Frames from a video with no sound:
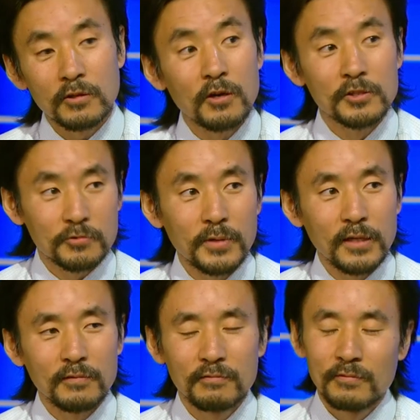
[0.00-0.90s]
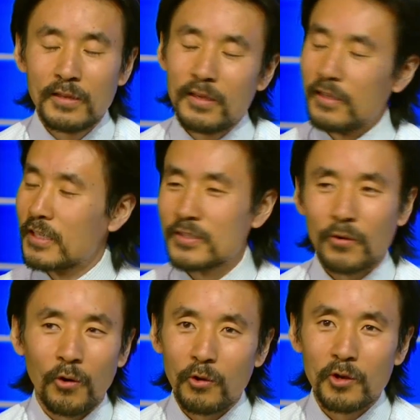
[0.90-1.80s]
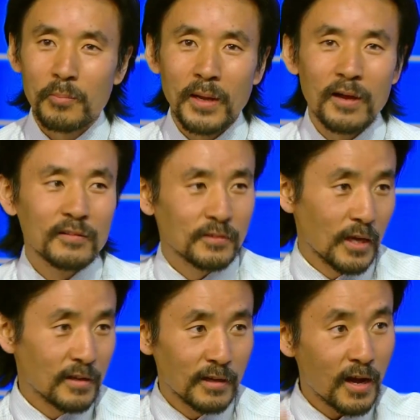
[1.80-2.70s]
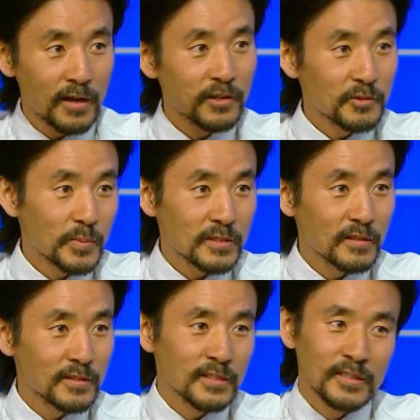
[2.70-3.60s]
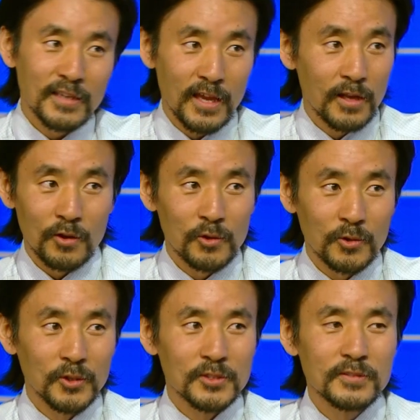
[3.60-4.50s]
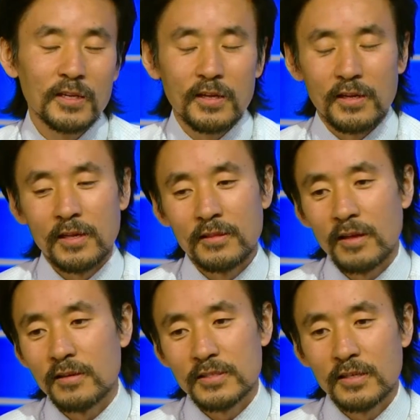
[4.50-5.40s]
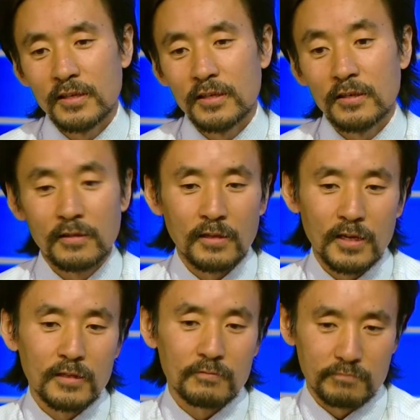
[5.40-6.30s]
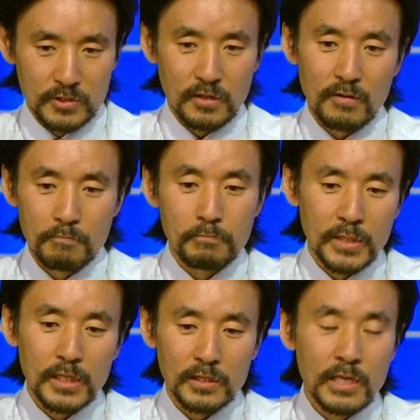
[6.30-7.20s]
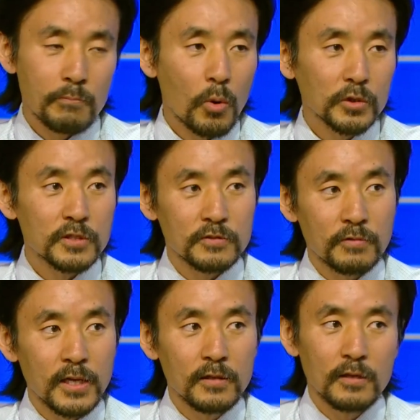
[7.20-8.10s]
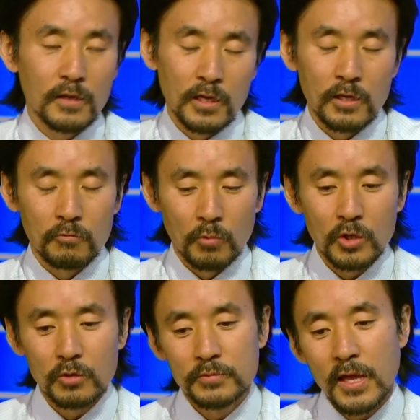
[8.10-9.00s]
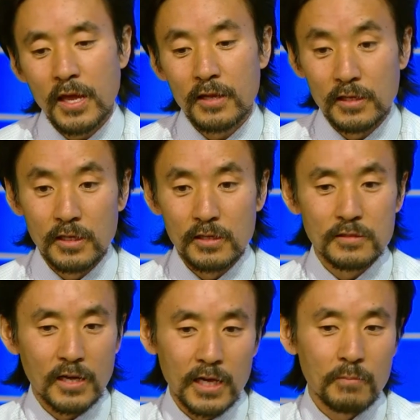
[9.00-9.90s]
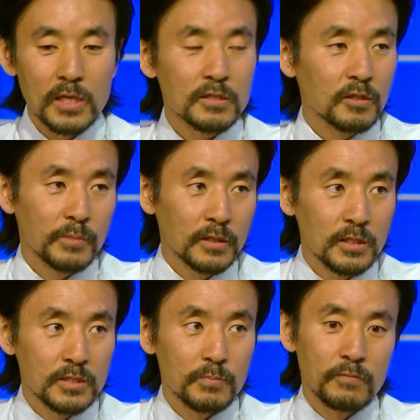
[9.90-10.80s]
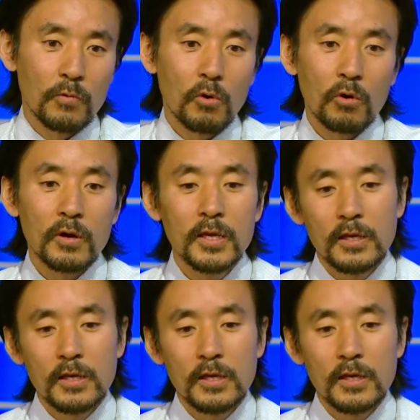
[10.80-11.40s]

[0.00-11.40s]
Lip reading: current trend, it's all about getting higher efficiency at low cost. And there's like some big important trend. And one of that is, I mentioned about this before,